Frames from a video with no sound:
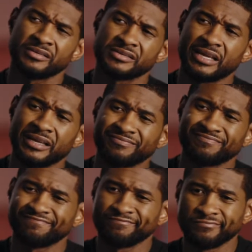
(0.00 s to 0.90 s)
It's like,
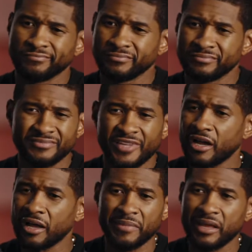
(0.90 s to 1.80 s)
no,
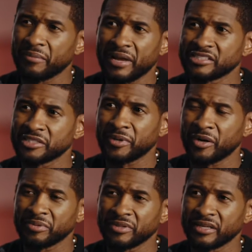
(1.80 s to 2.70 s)
I'm not a
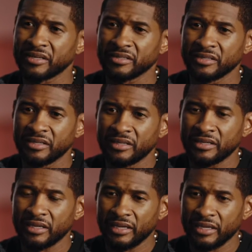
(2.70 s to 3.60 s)
basketball player,
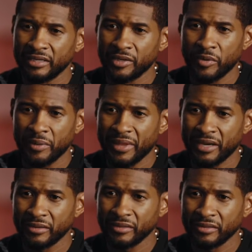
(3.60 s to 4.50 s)
and no, I'm not
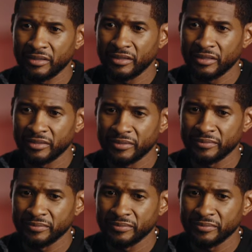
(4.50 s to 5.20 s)
a